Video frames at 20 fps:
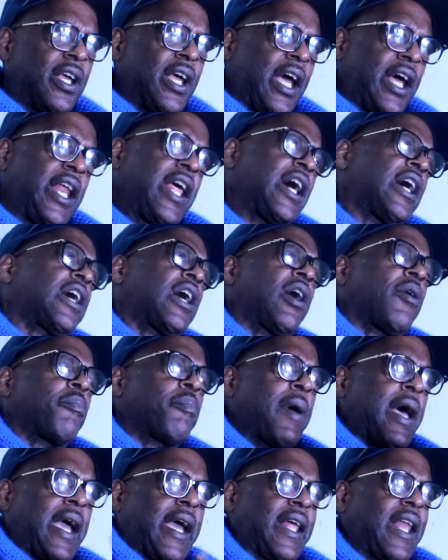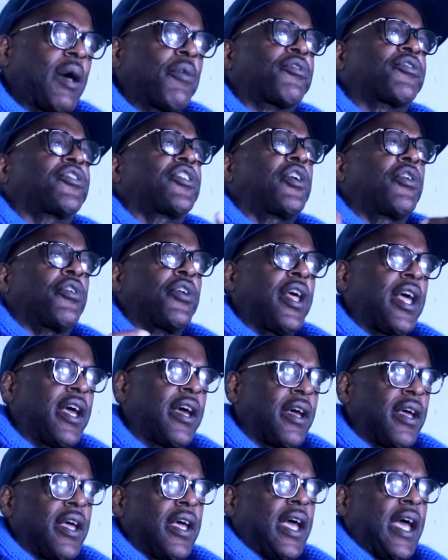and they'll come back, and I'm still
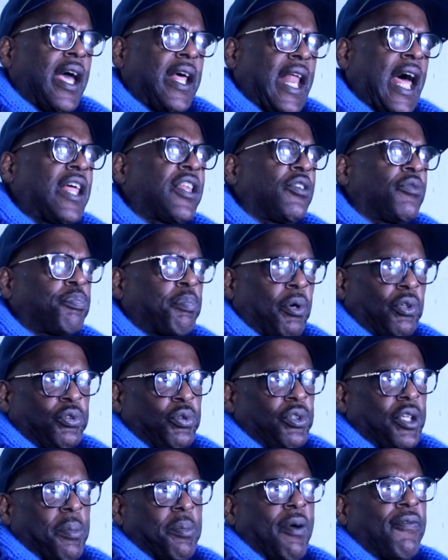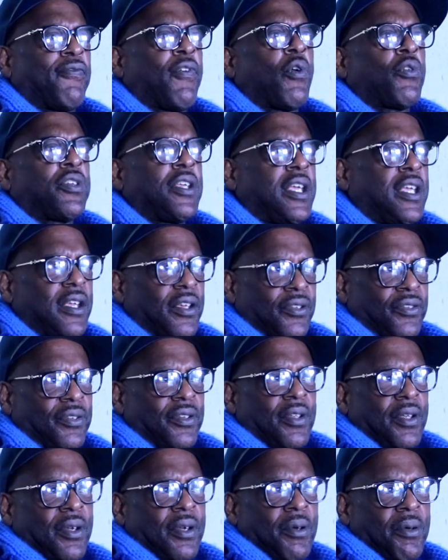there and I ain't supposed to do nothing but four years.
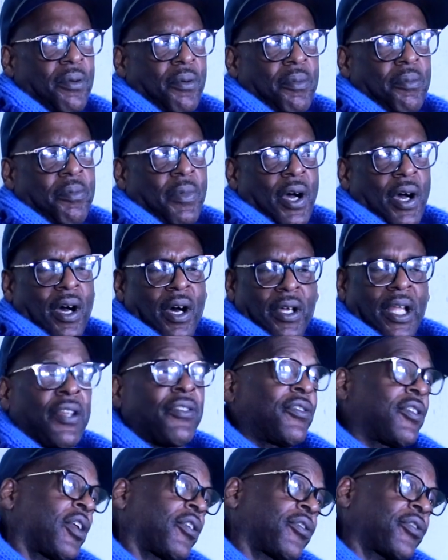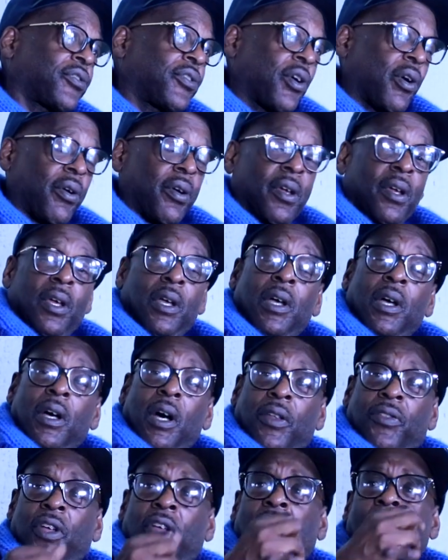But uh, that's another story.
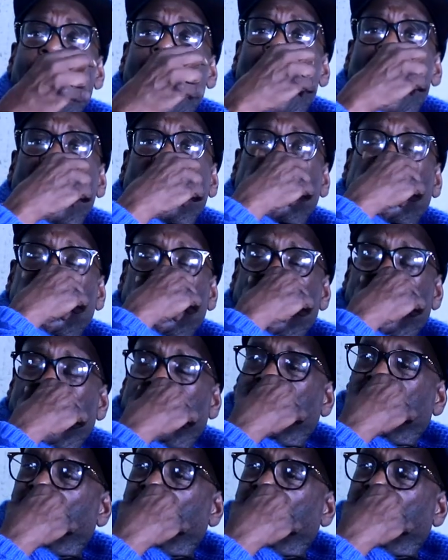Another hardship